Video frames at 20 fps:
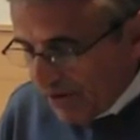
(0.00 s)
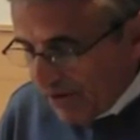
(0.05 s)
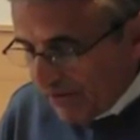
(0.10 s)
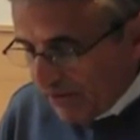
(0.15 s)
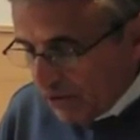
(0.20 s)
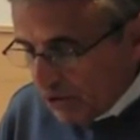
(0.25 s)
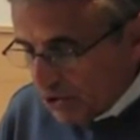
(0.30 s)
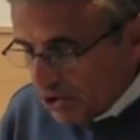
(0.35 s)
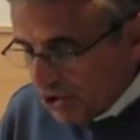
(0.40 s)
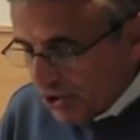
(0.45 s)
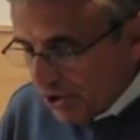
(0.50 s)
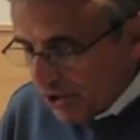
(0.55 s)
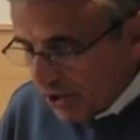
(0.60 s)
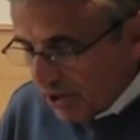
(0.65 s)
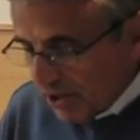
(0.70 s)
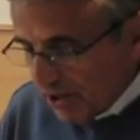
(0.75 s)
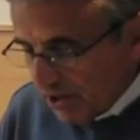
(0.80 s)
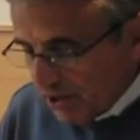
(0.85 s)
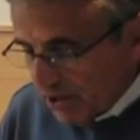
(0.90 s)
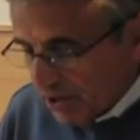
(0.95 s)
revolution
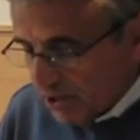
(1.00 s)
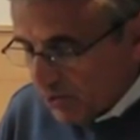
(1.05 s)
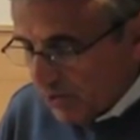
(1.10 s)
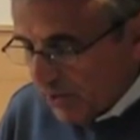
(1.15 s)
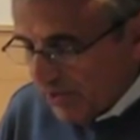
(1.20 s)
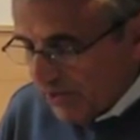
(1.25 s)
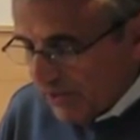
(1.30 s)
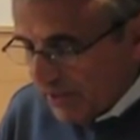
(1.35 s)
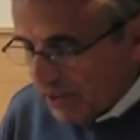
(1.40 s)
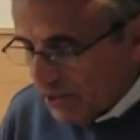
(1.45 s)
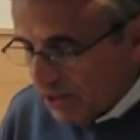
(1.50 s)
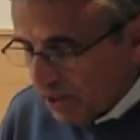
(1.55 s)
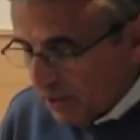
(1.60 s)
occurs when these